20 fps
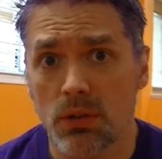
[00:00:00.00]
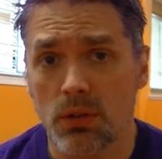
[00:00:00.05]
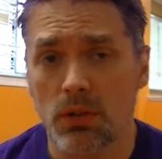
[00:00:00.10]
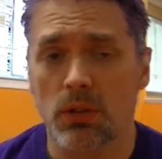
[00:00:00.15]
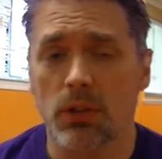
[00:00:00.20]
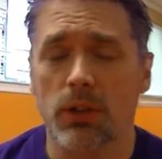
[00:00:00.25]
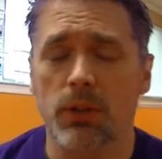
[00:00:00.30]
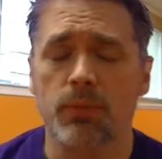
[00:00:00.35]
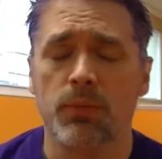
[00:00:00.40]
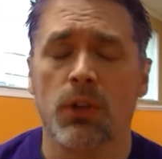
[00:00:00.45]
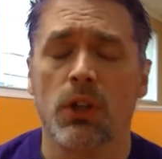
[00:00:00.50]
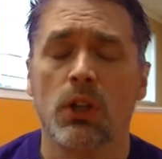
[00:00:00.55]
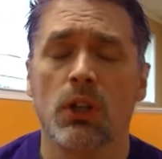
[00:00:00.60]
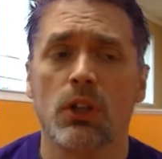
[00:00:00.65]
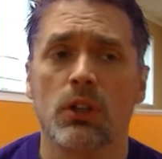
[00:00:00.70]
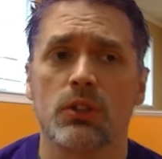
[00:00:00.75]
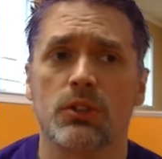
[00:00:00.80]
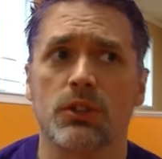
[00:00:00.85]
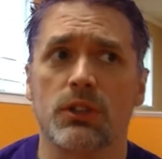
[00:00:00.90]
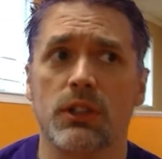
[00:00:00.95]
Right?
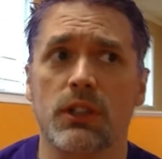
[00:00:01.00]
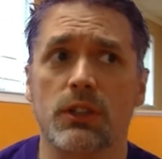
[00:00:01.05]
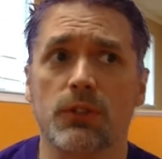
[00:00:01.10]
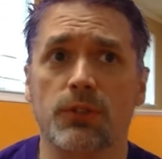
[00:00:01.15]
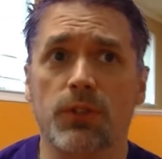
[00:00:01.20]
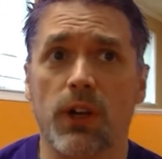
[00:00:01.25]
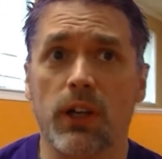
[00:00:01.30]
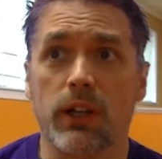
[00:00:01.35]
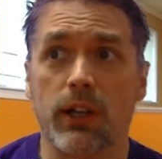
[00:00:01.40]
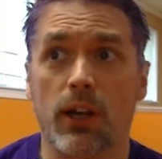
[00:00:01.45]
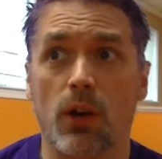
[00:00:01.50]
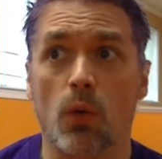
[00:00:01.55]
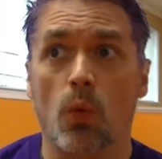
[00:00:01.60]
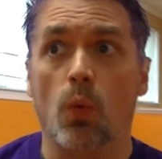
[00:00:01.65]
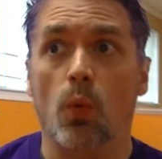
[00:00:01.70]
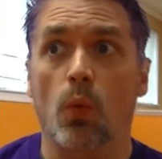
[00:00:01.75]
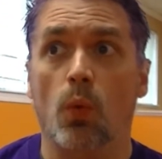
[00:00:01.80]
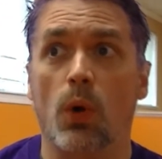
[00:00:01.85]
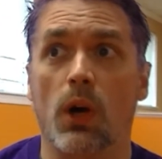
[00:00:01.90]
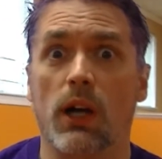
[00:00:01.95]
So you need to find out,
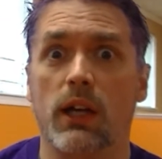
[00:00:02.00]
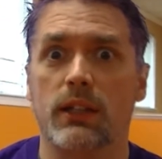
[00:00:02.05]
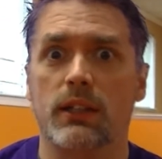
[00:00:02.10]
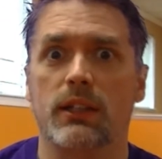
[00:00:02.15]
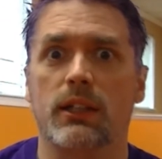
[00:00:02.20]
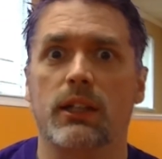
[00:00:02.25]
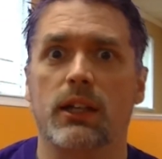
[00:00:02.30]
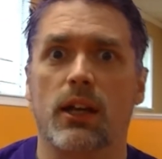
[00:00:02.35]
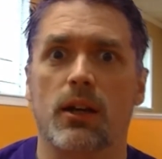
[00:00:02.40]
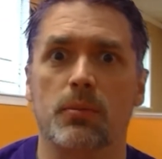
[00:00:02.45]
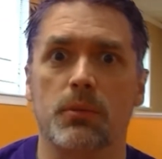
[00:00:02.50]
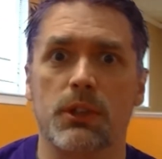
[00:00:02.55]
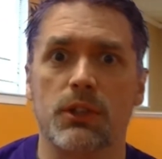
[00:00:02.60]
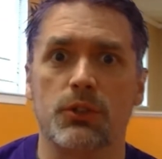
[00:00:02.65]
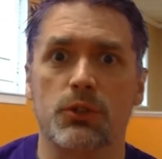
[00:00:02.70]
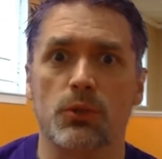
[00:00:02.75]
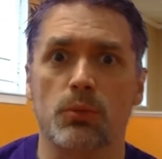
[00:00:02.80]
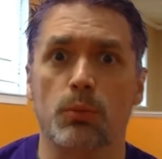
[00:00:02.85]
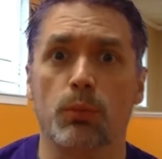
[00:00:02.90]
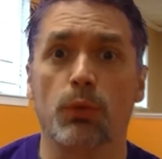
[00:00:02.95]
why did they not
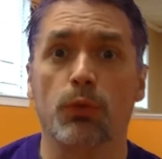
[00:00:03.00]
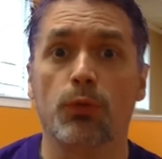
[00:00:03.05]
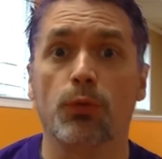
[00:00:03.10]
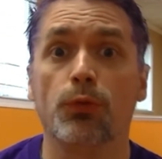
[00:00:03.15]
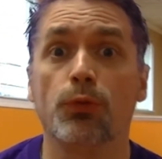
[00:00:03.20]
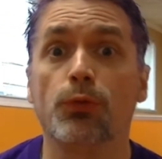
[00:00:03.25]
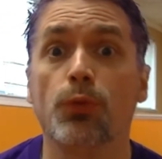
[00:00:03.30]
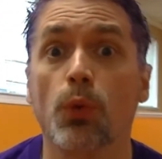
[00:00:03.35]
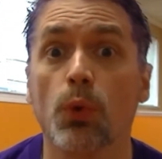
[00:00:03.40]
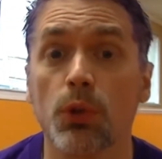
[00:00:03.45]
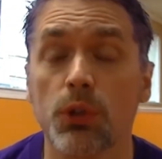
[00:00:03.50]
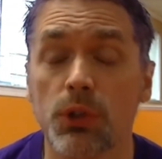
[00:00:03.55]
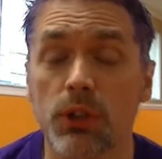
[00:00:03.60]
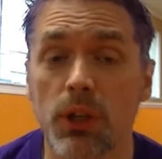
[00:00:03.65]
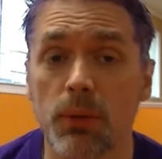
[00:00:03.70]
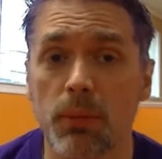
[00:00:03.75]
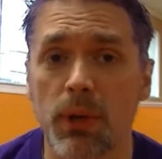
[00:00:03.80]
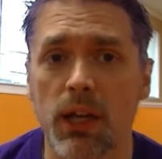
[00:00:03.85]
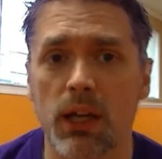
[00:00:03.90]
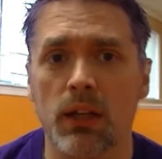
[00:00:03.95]
meet you before you
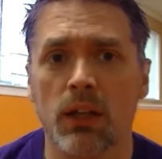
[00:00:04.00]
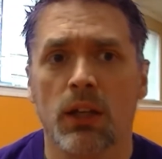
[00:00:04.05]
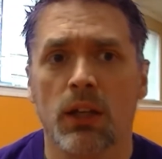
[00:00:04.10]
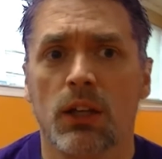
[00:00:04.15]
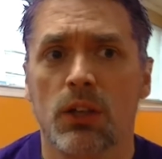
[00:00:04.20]
get mad.